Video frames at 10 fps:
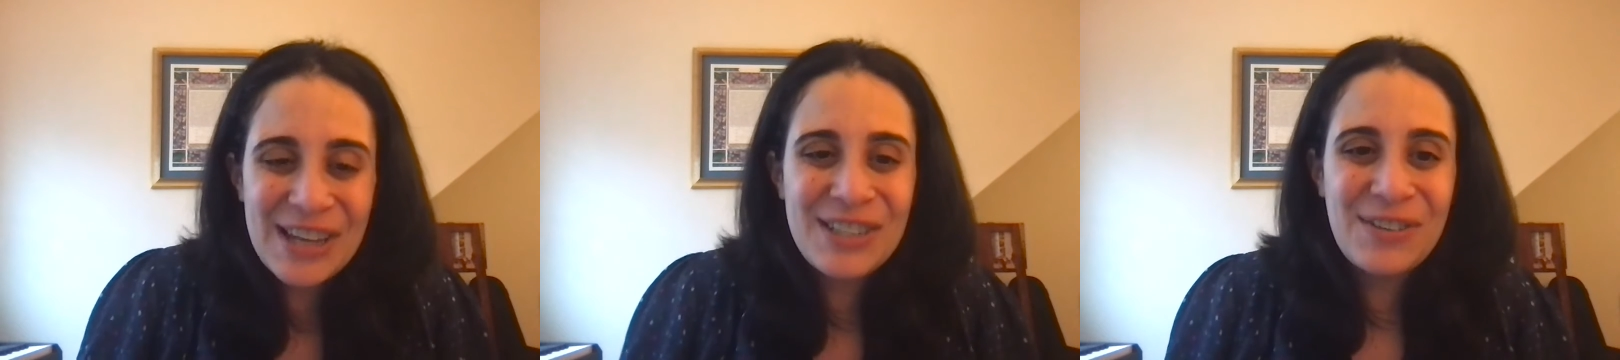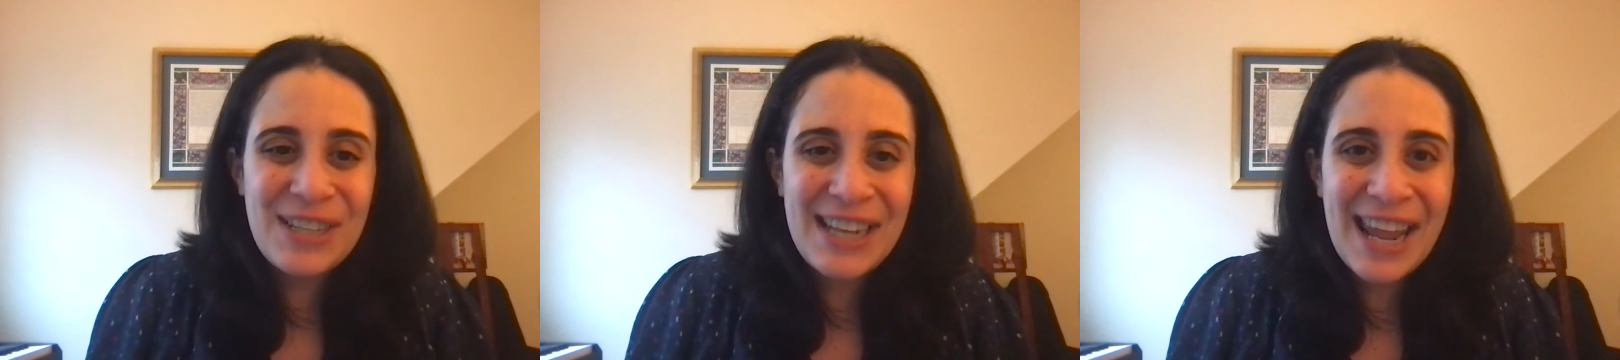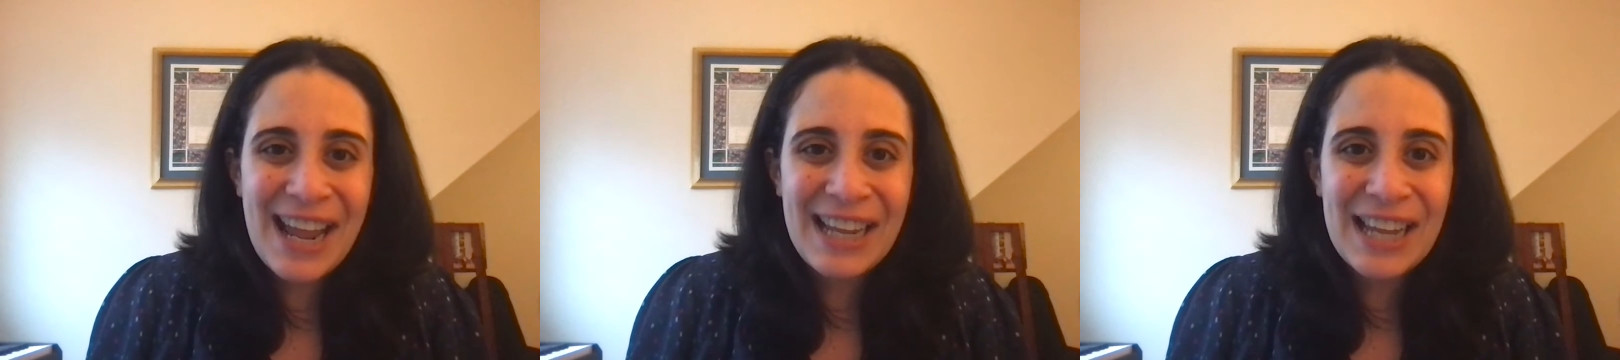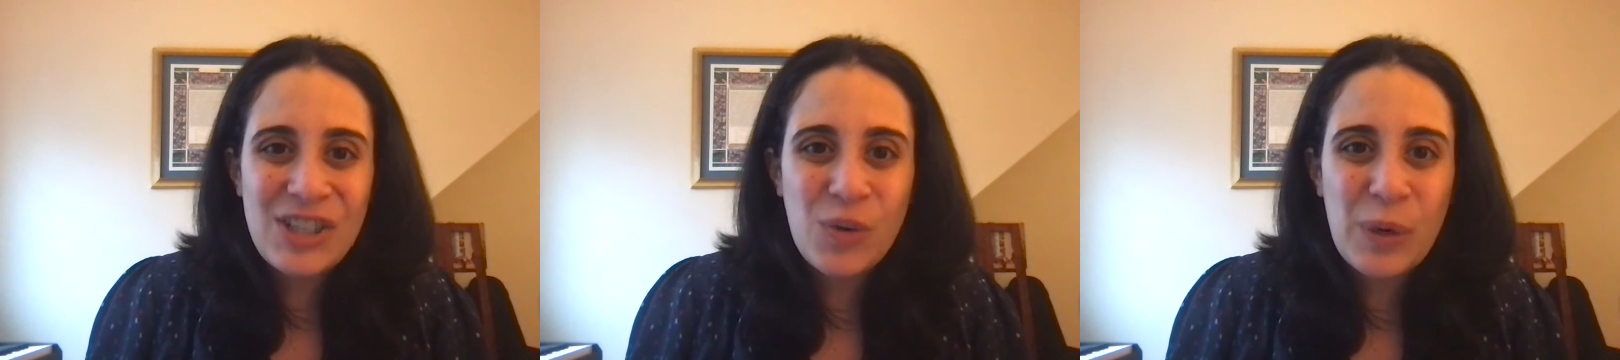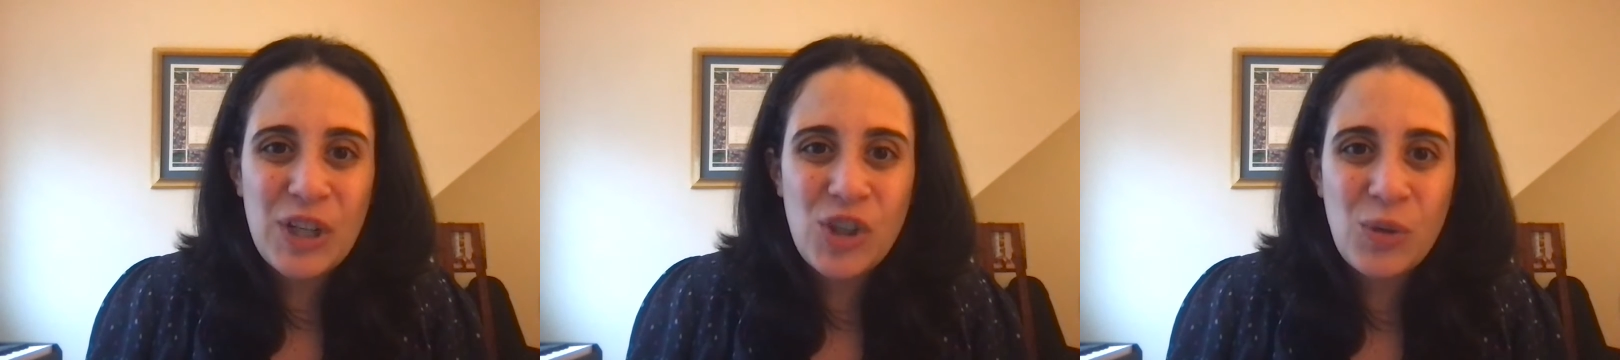So today, I get to
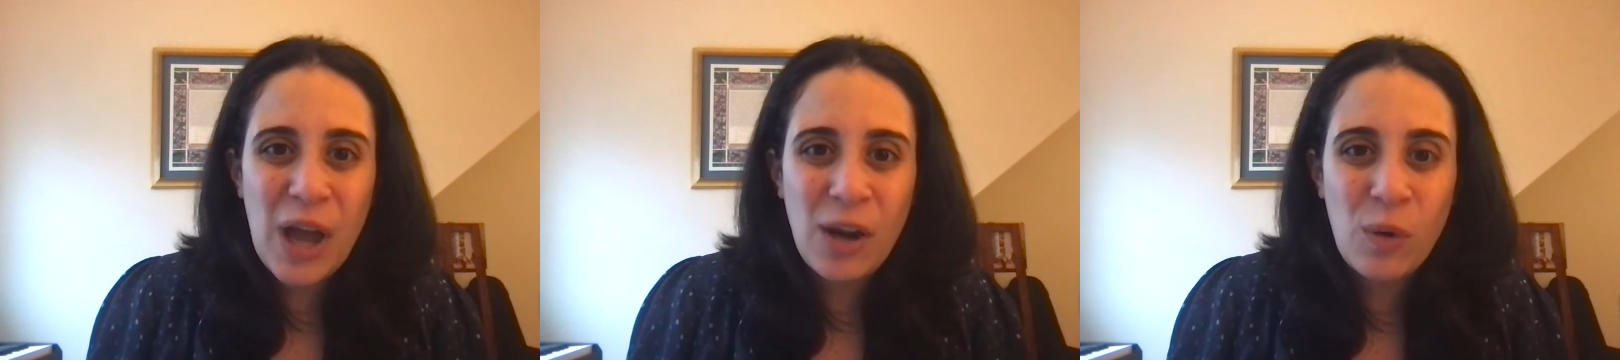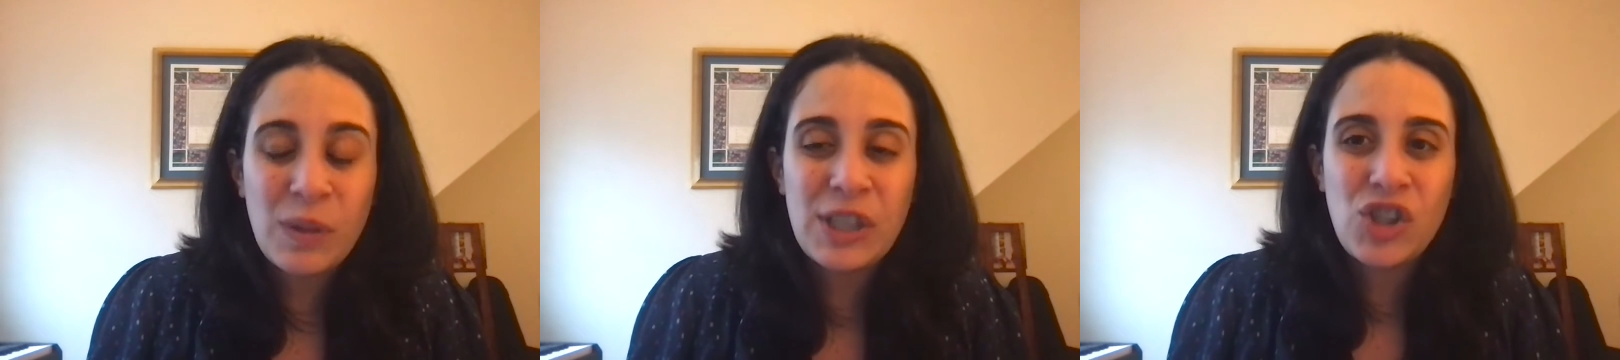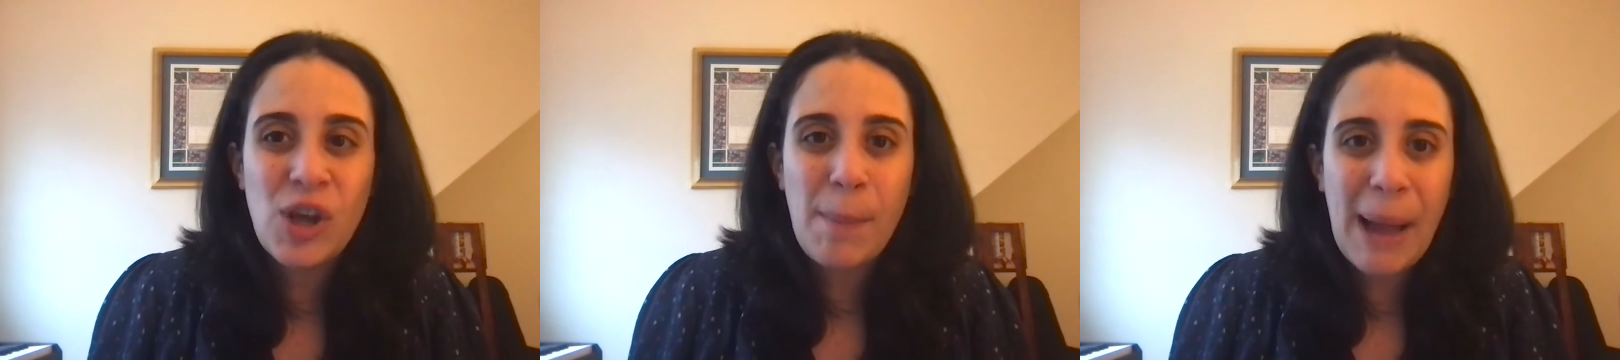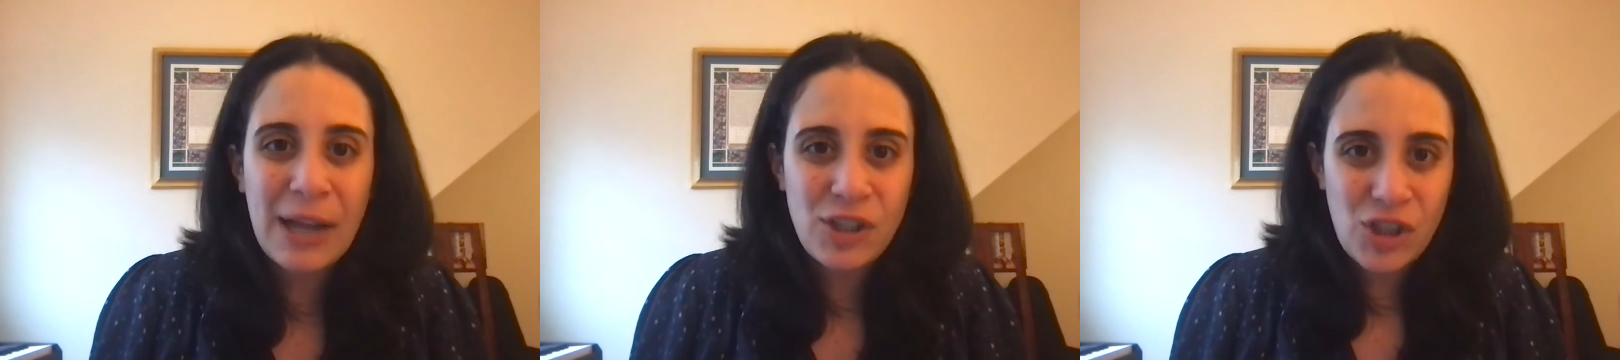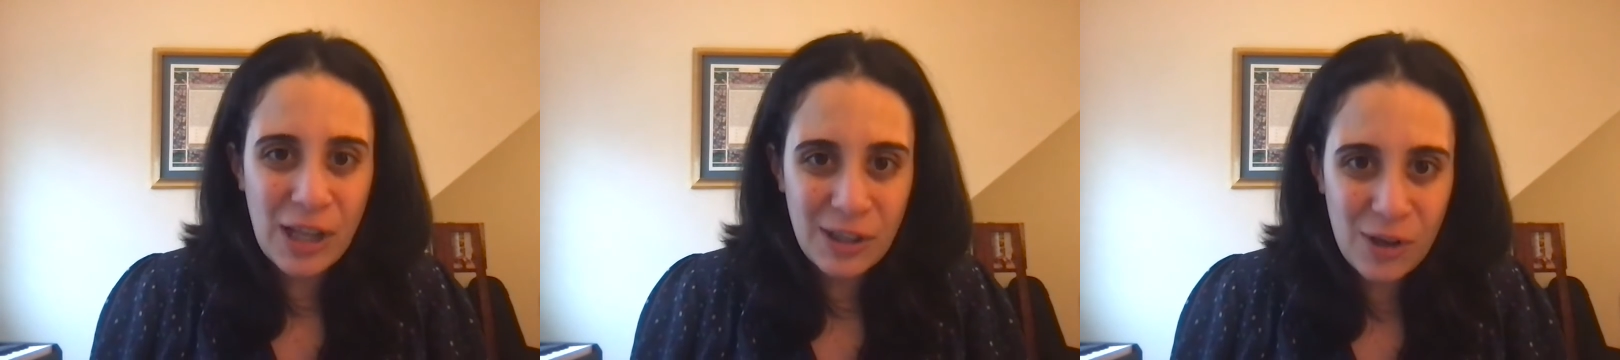wish you not only Shabbat
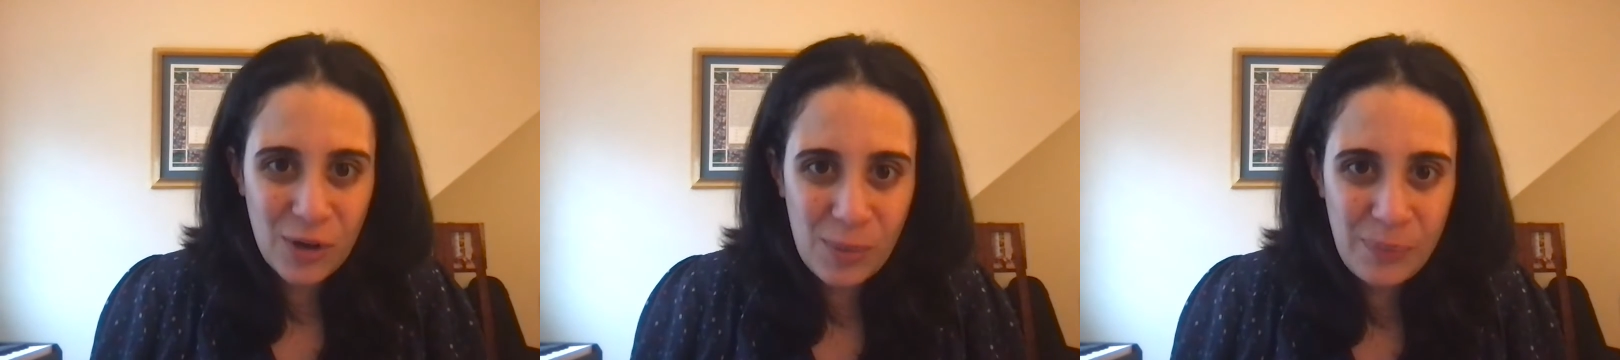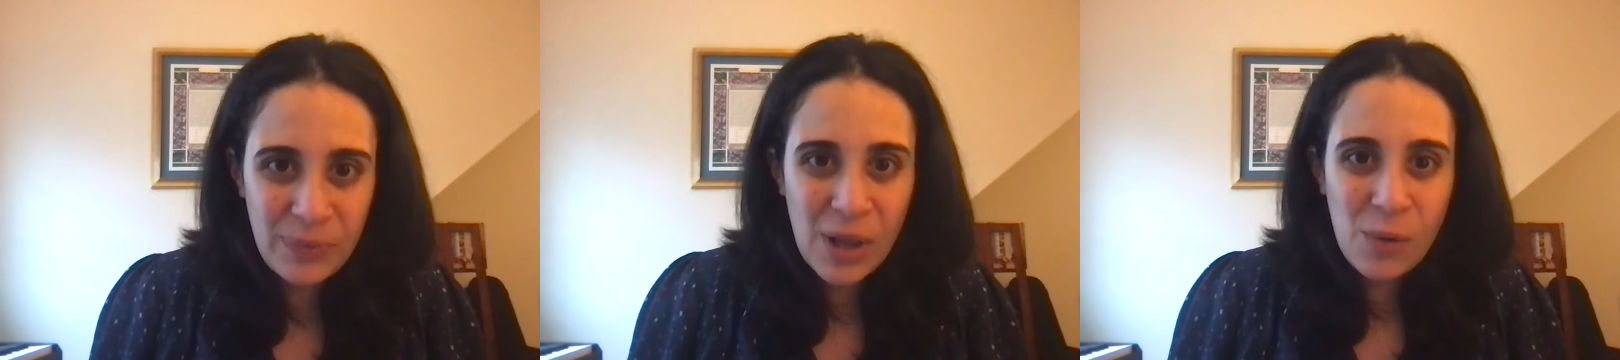Shalom,